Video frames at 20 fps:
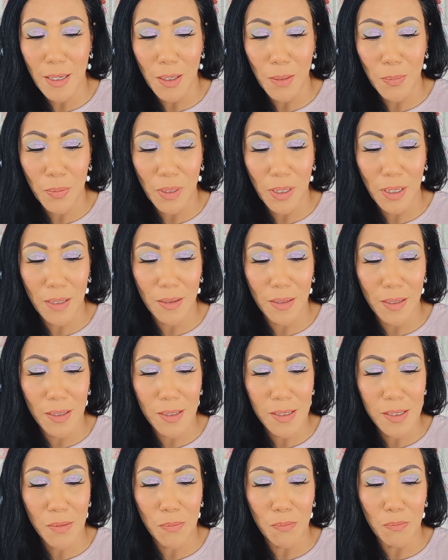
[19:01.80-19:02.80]
up in
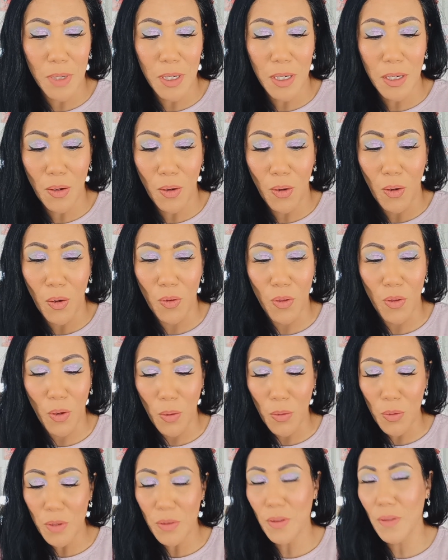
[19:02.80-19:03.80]
this mini haul. The
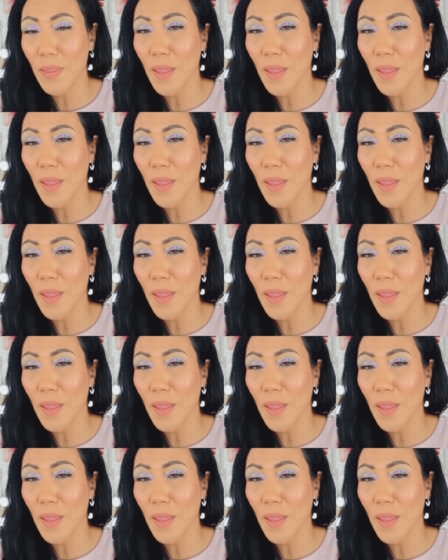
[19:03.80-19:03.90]
only thing